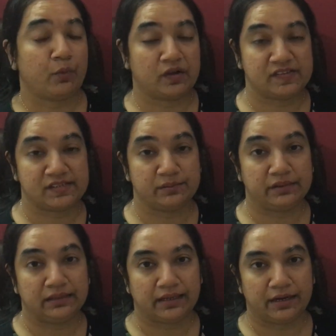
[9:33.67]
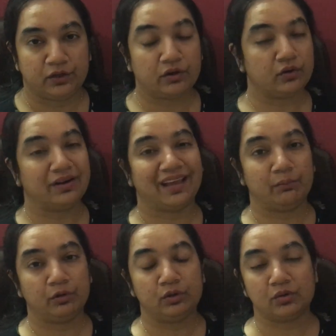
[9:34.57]
possible that you're not
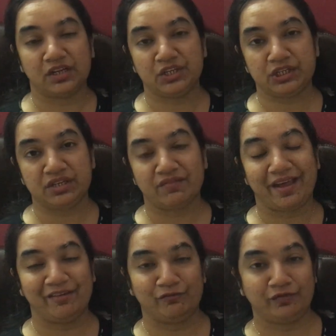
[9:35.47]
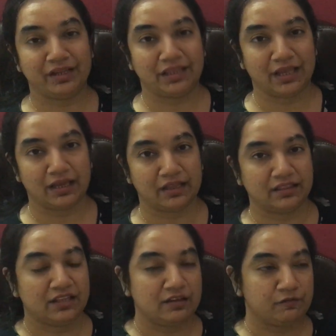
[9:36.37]
able to achieve everything
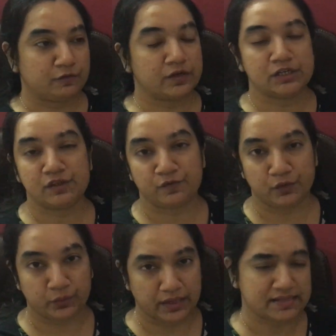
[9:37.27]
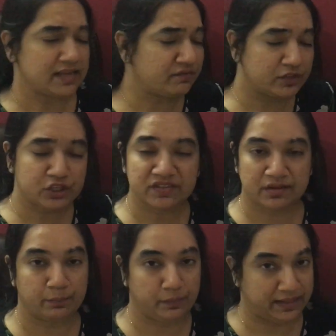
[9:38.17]
in the first few days, and which is
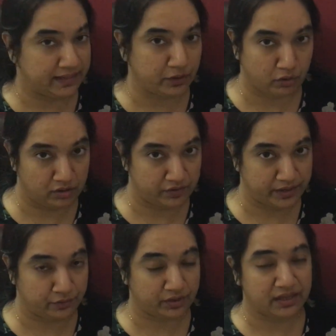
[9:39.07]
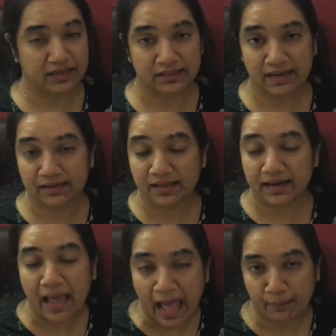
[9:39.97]
completely all right. Okay, that
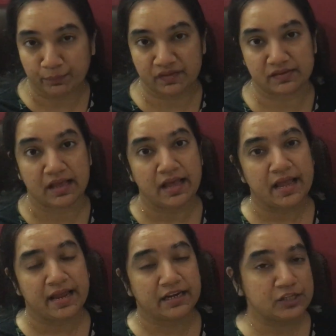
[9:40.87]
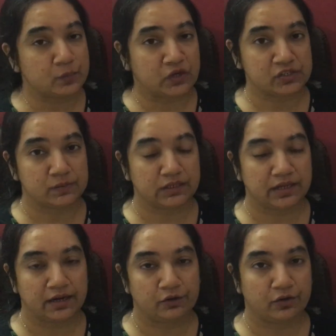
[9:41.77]
that happens. It is
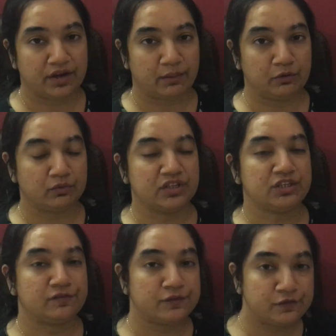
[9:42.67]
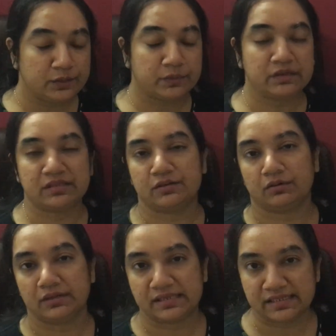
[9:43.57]
possible that you are able to achieve fifty
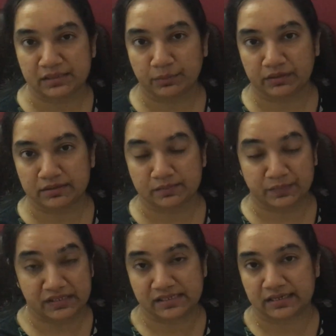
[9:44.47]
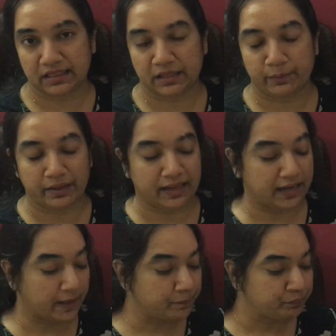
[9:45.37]
percent or sixty percent in the
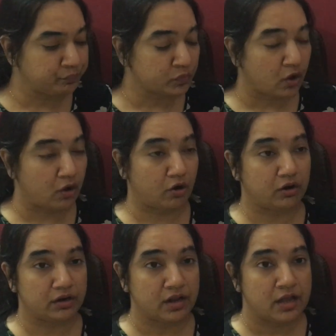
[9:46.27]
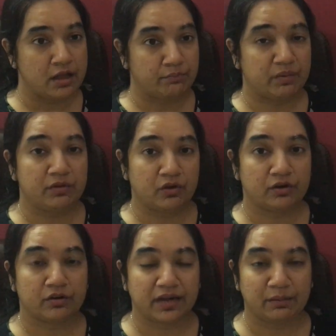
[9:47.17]
beginning, or maybe
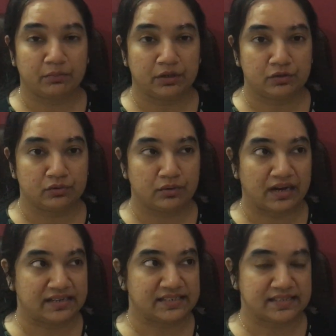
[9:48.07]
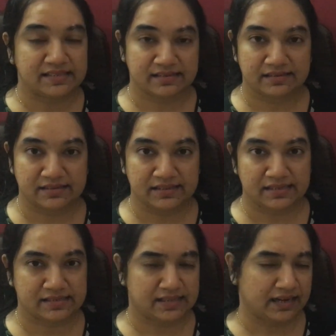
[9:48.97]
you're not able to understand certain
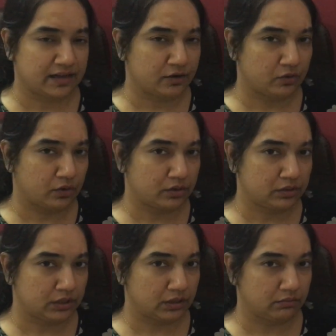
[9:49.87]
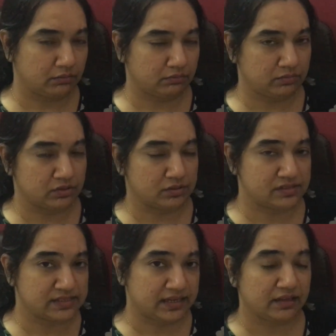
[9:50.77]
things that are not
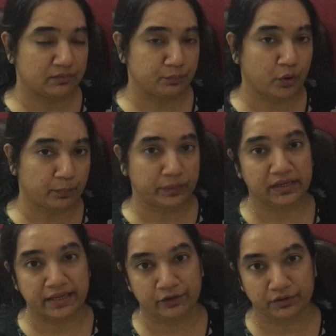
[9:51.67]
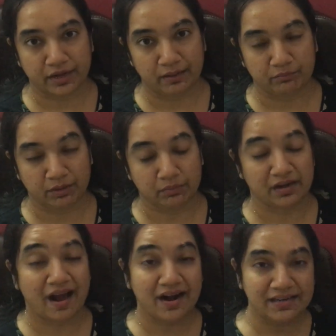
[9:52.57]
uh, sitting properly in your
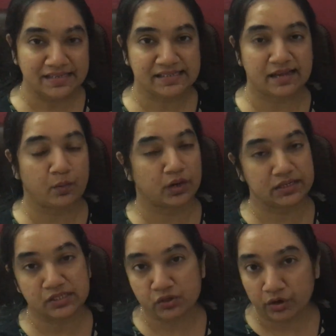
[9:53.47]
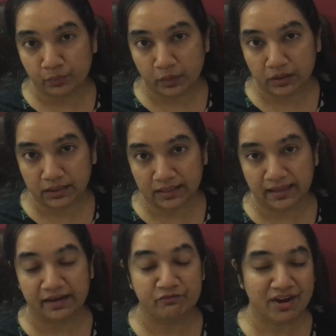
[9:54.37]
timetable. Understand what is not
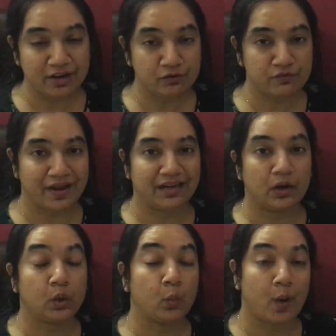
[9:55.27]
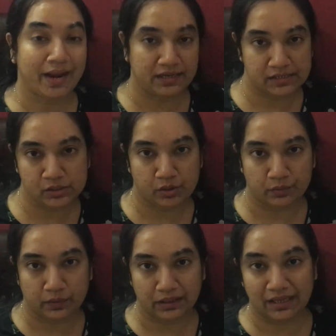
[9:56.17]
working and try to find out why it is
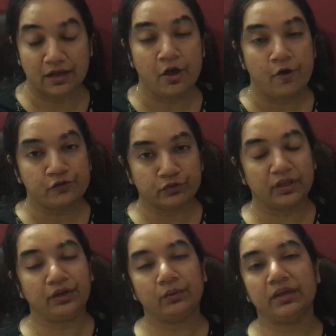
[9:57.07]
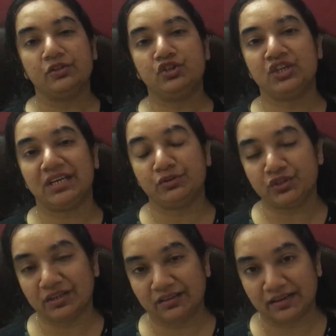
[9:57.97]
not working so that you can
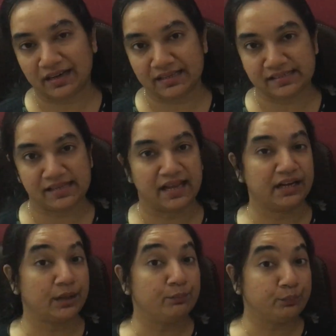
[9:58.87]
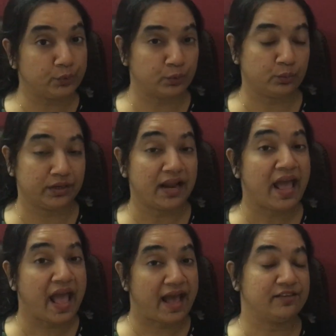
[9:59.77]
change it the next day and improve it
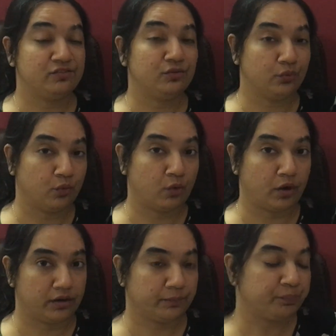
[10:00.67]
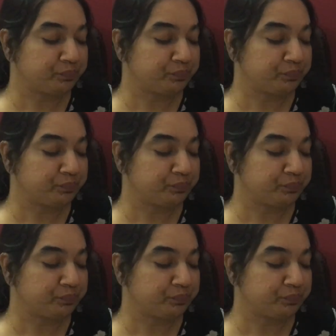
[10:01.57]
as you go on.